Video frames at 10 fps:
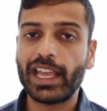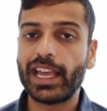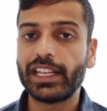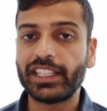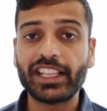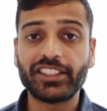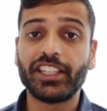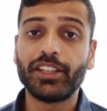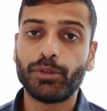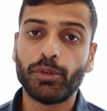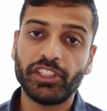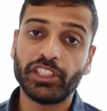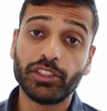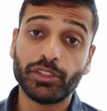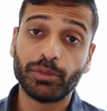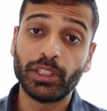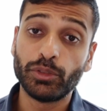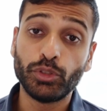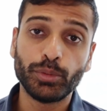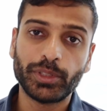And thanks again for watching this
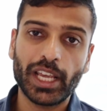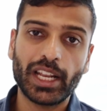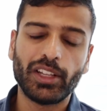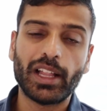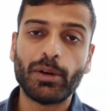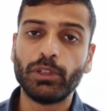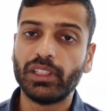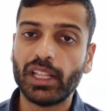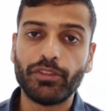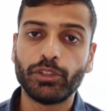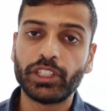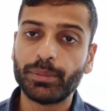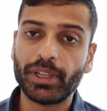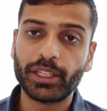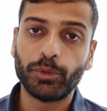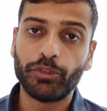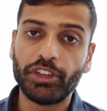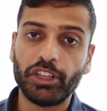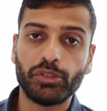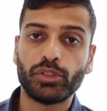YouTube channel. I would love to keep making more videos.